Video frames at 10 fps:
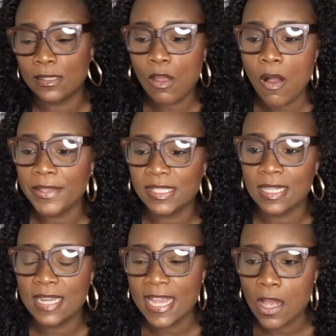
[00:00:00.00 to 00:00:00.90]
long as the
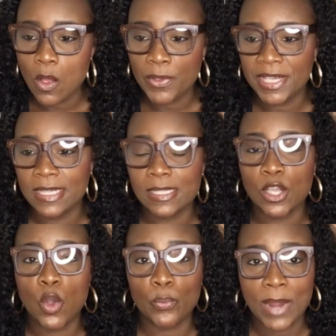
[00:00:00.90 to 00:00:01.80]
nail is
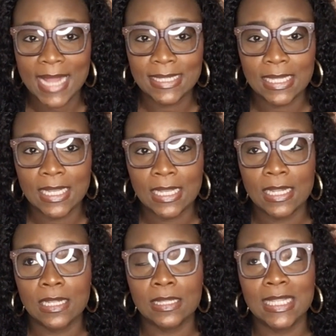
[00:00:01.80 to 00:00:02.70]

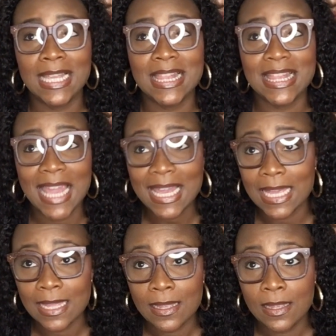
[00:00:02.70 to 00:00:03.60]
correctly thick
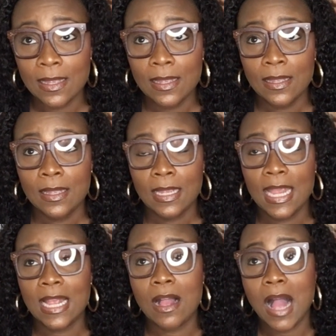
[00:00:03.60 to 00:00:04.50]

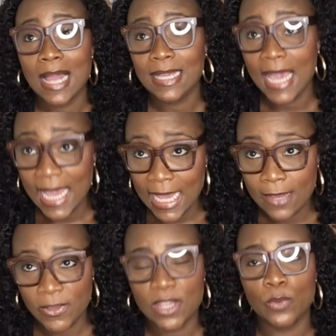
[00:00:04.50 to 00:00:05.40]
and
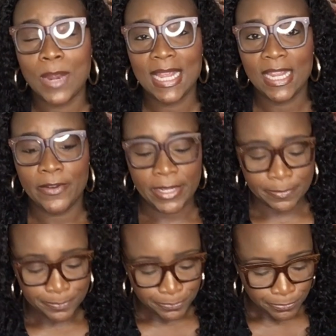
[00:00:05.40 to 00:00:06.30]
concave in the right area.
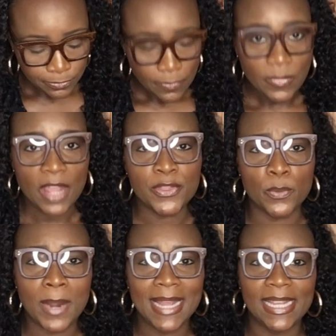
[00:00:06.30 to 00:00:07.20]
The
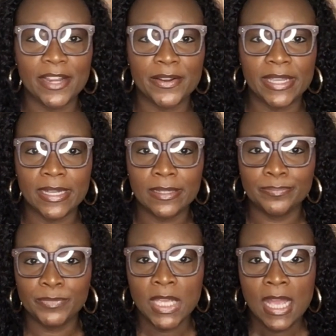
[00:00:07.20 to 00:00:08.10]
right area,
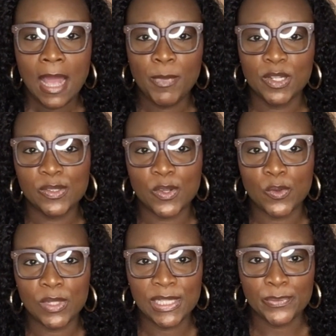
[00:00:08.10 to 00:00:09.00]
I'm going to
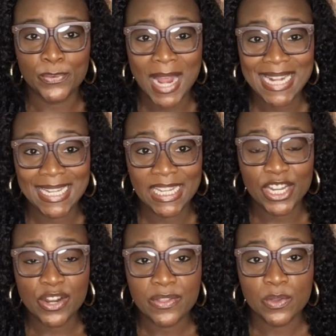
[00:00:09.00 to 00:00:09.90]
circle it right
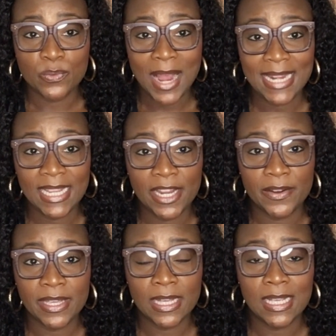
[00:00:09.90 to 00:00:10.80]
here. The right
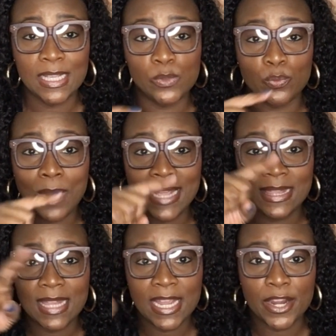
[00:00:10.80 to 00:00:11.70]
area is right
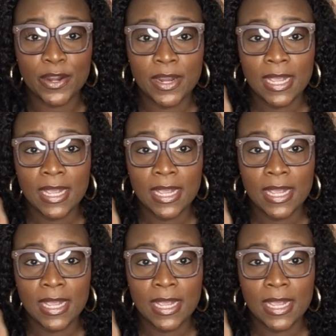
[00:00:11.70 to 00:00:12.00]
there